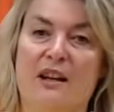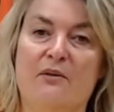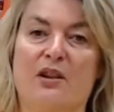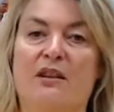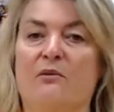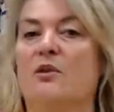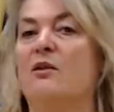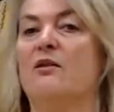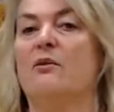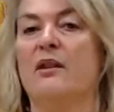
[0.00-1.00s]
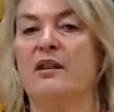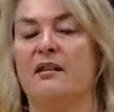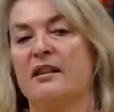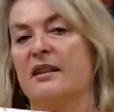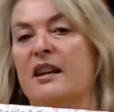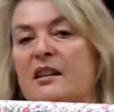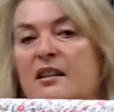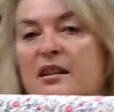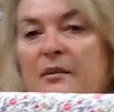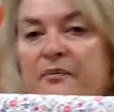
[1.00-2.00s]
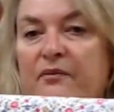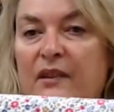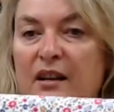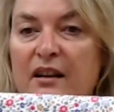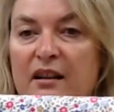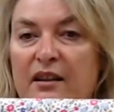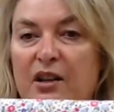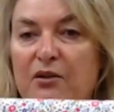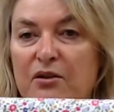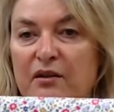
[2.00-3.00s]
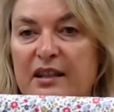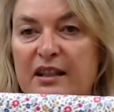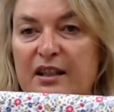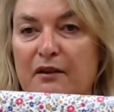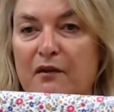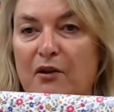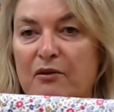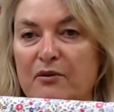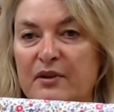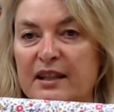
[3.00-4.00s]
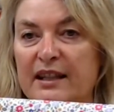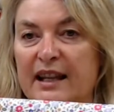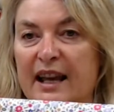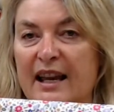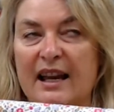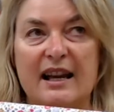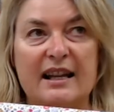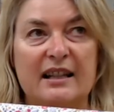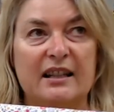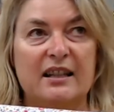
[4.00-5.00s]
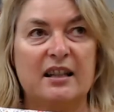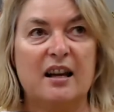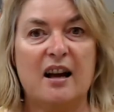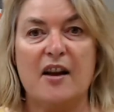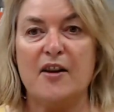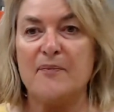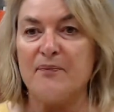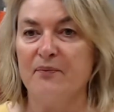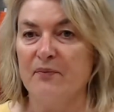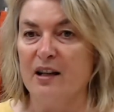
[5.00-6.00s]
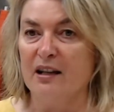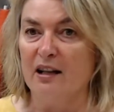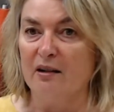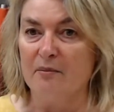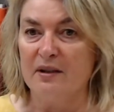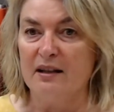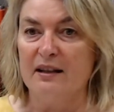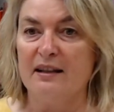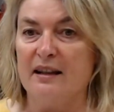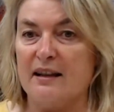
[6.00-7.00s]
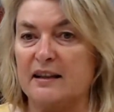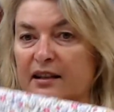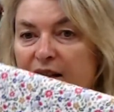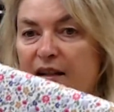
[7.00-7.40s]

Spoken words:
I think would look quite nice. They did they used sort of ditzy florals, didn't they, and ginghams and things like that.